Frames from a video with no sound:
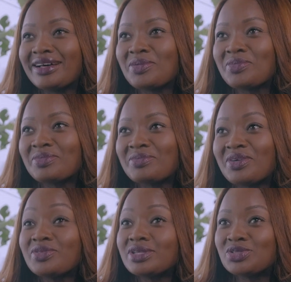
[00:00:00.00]

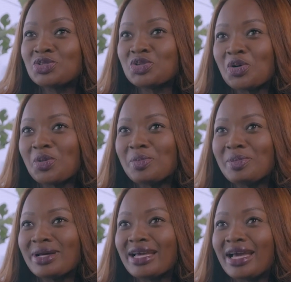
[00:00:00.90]
My first
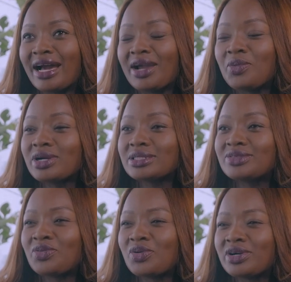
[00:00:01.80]
job, I
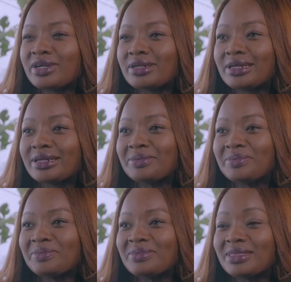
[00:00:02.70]
worked for
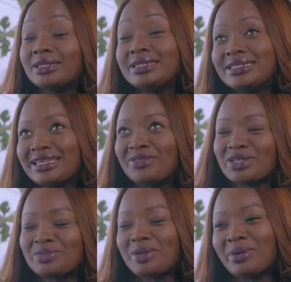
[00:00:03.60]
the leading
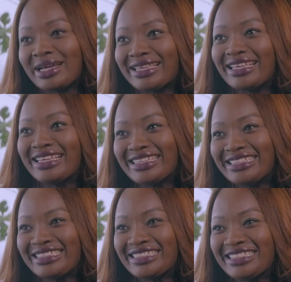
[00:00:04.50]
investment bank
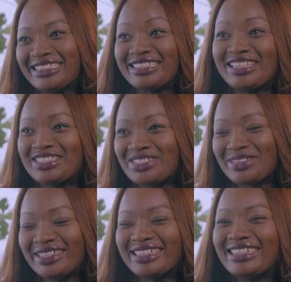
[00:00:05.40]
in
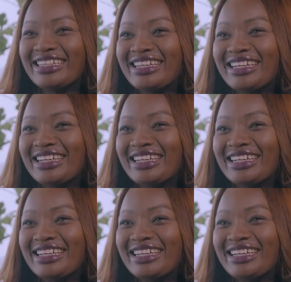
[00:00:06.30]
Nigeria,